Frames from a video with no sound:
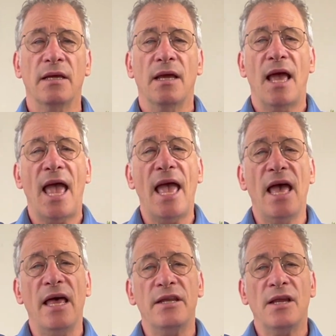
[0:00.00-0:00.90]

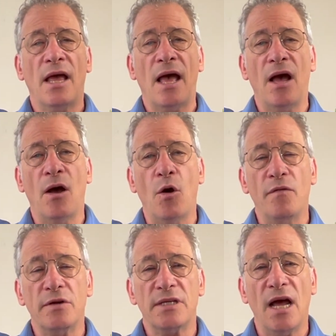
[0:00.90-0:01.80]
and
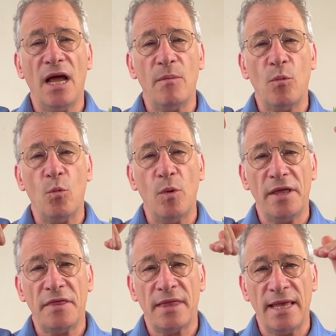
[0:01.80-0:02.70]
over time
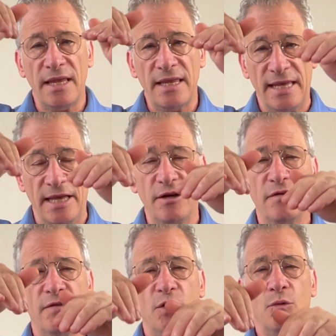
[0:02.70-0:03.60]
within the
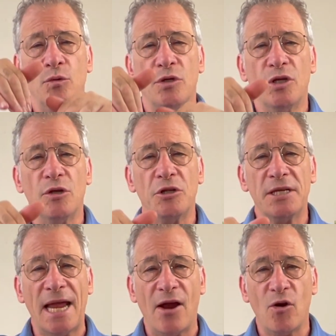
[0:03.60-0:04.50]
interview, you'll
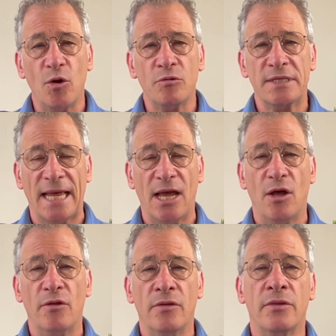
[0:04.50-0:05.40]
narrow
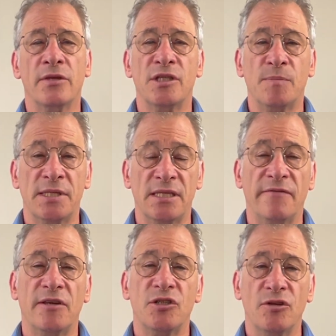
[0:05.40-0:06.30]
down the
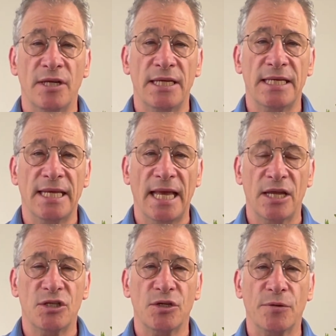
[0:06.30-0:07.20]
specifics you need to
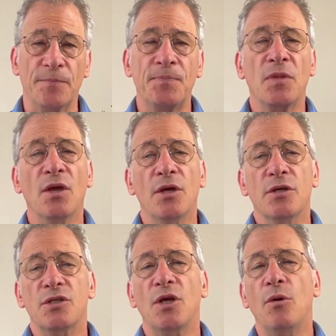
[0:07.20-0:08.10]
get to.
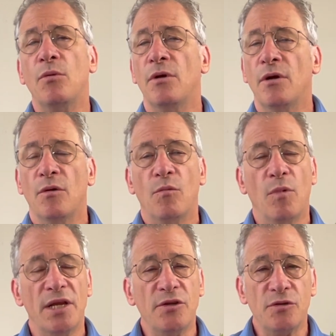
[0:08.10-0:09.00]
So
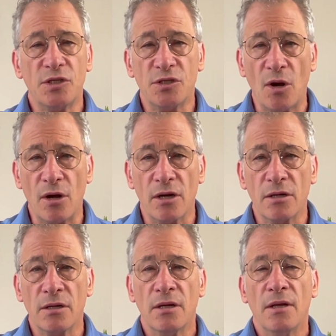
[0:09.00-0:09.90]
when you
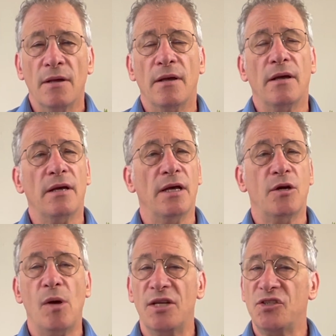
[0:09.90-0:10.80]
start, a
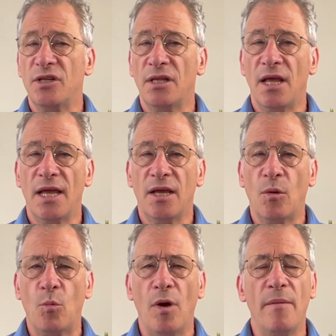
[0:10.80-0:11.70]
question like,
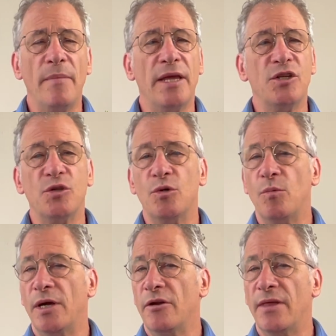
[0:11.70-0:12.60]
what made you
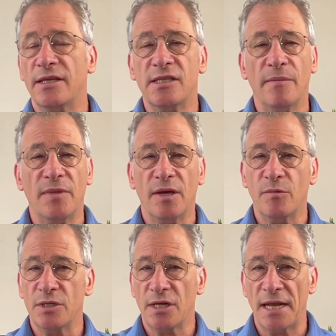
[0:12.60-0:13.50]
aware that something
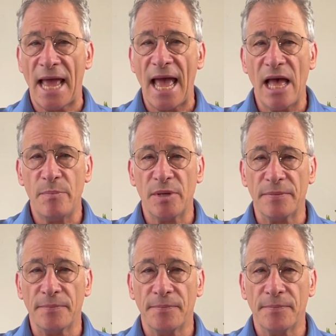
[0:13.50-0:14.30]
was going to happen,